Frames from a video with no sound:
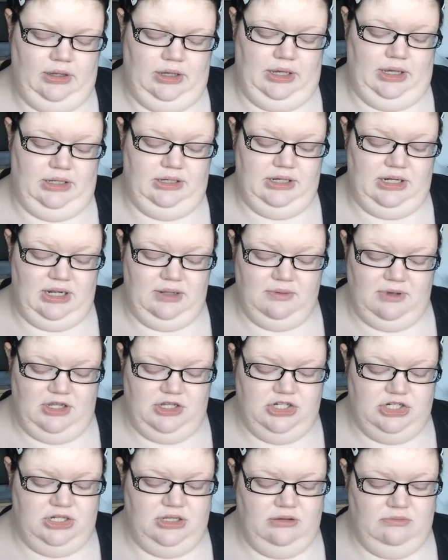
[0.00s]
And
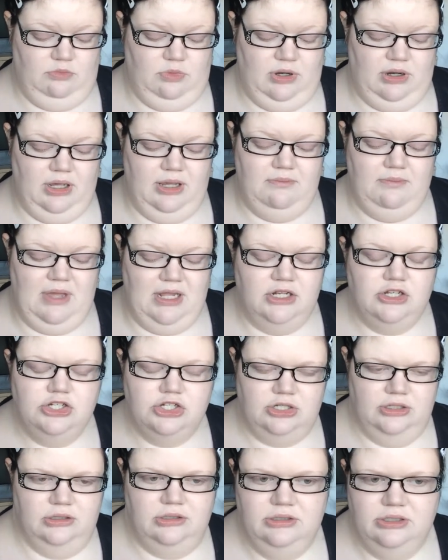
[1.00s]
anyway, when I
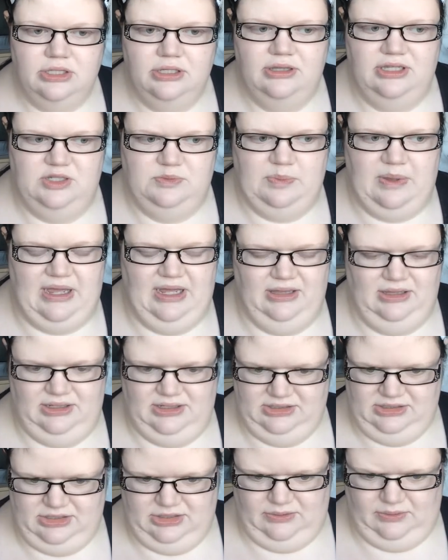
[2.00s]
mentioned this
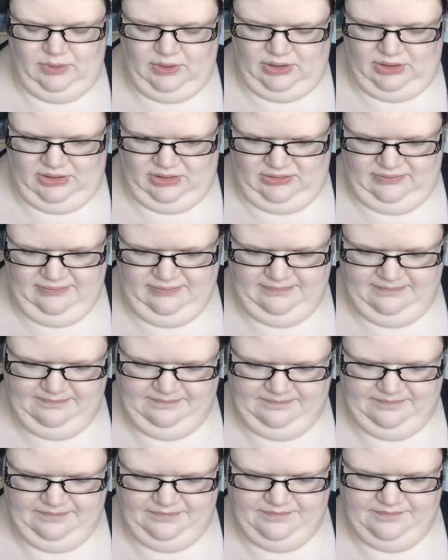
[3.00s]
palette to her,
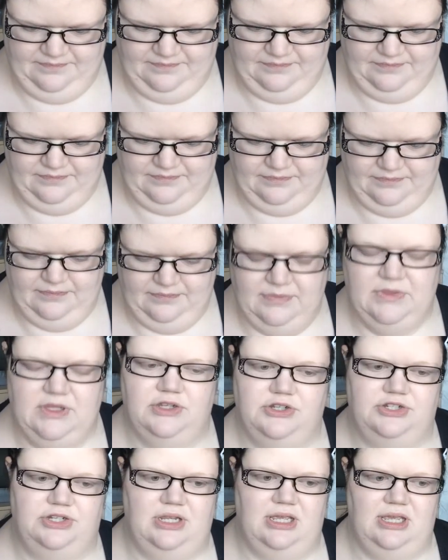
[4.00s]

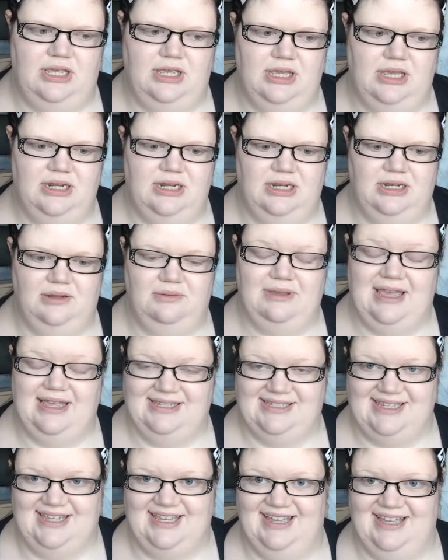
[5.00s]
she ended up
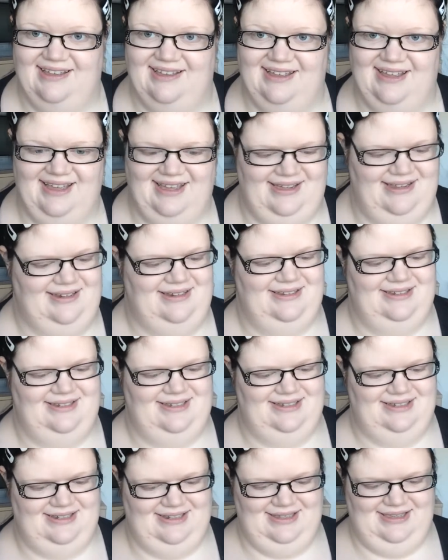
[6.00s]
guessing it,
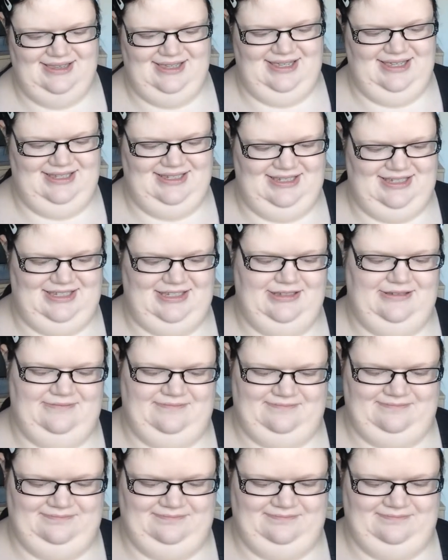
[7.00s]
and this